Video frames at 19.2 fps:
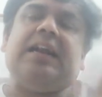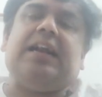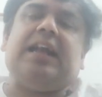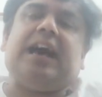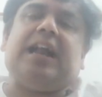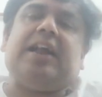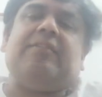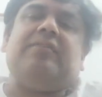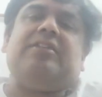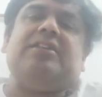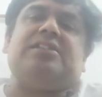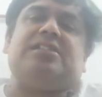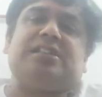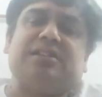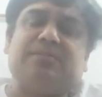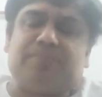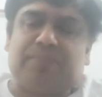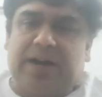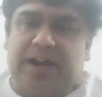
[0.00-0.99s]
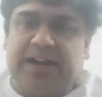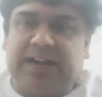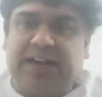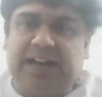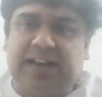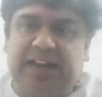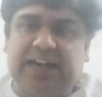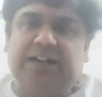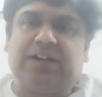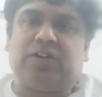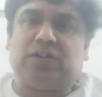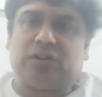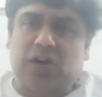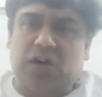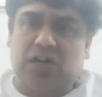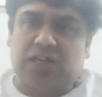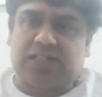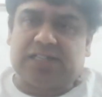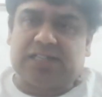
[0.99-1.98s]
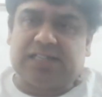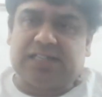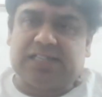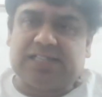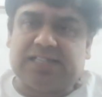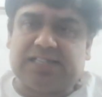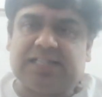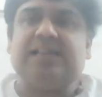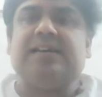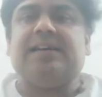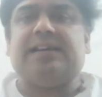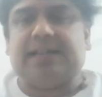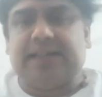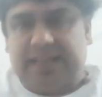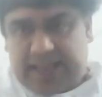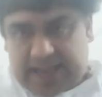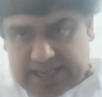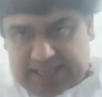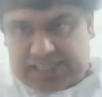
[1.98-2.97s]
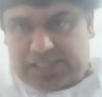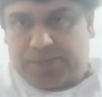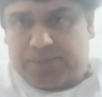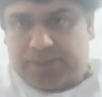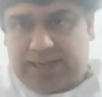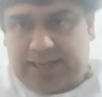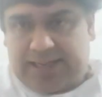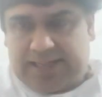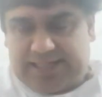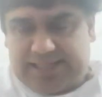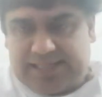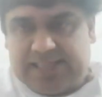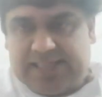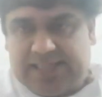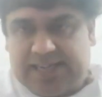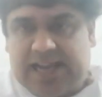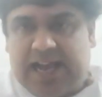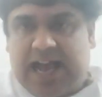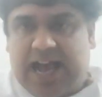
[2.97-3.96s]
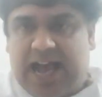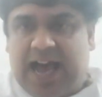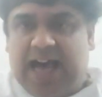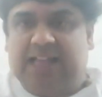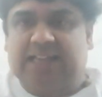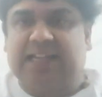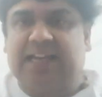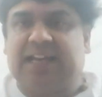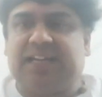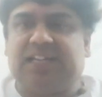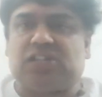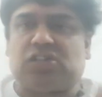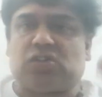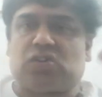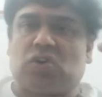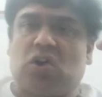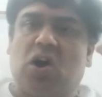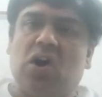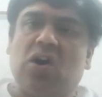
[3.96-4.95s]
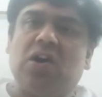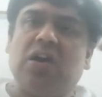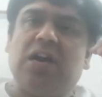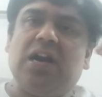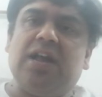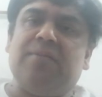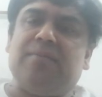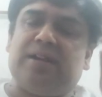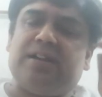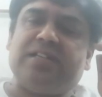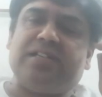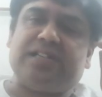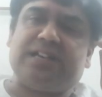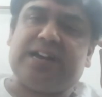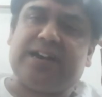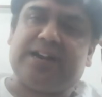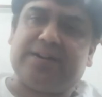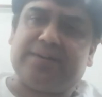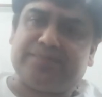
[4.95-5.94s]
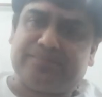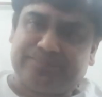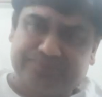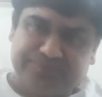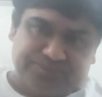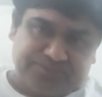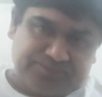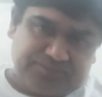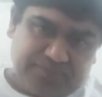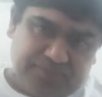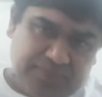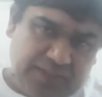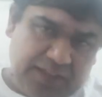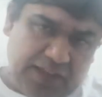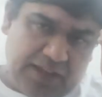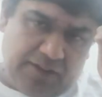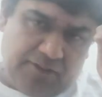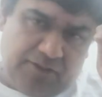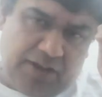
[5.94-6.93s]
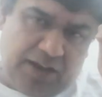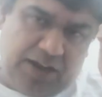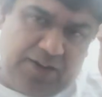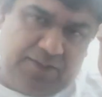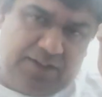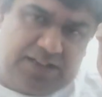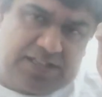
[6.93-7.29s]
derivation pertaining to nozzles? Yes, friends. As I strongly mentioned, when we